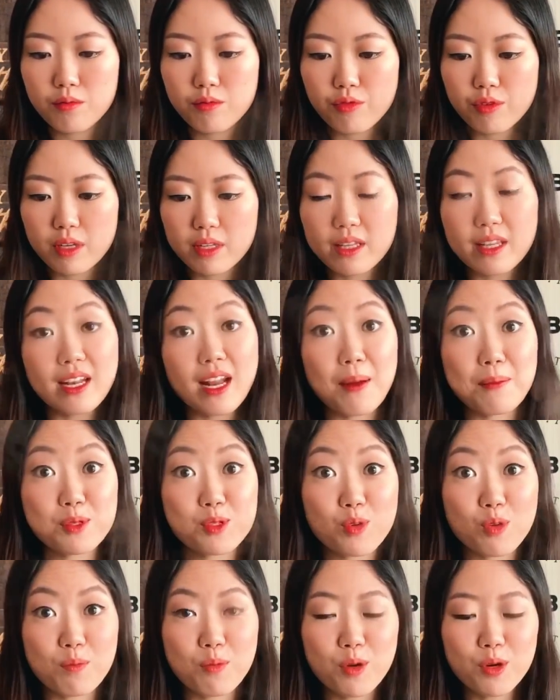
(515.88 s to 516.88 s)
Bring that up
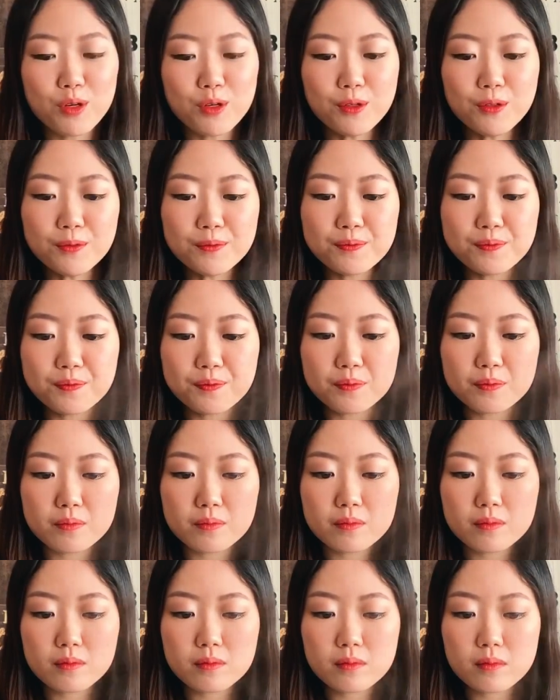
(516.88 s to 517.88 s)
to a boil.
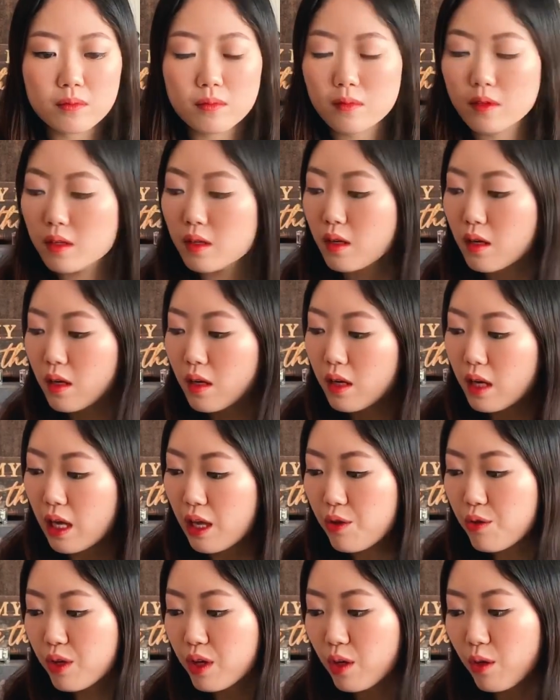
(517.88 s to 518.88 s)

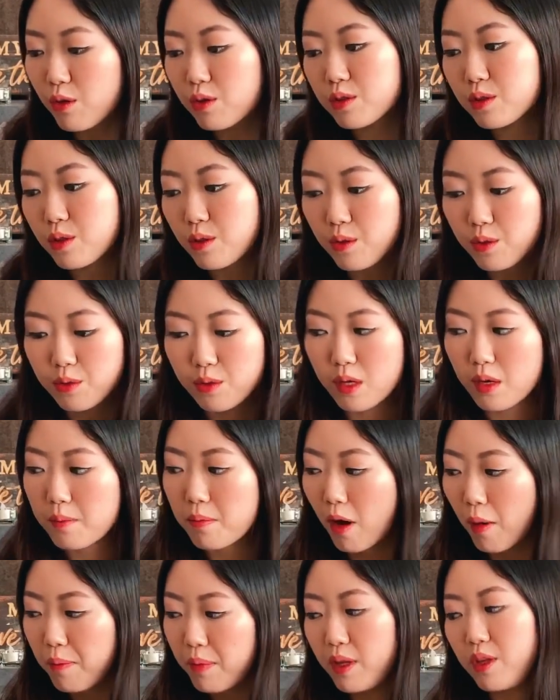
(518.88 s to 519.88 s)
And you can also
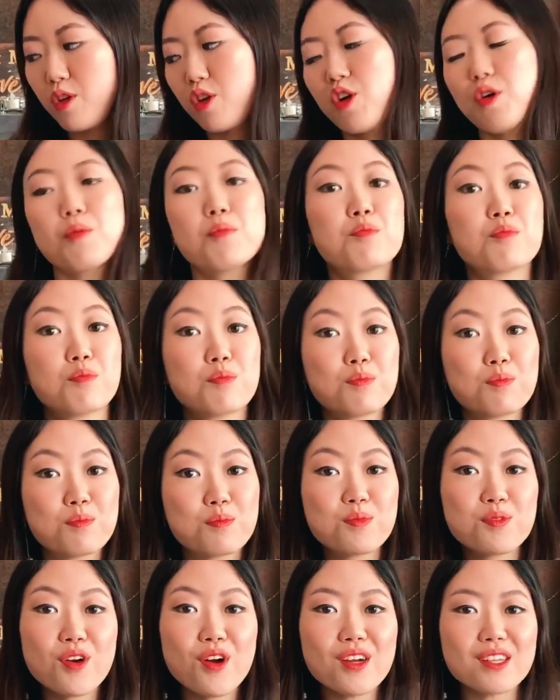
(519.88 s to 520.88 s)
pop in your
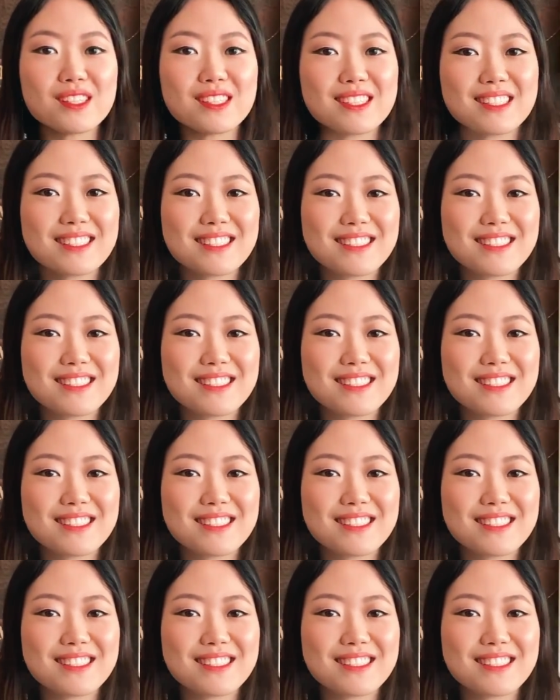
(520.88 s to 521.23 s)
prawns.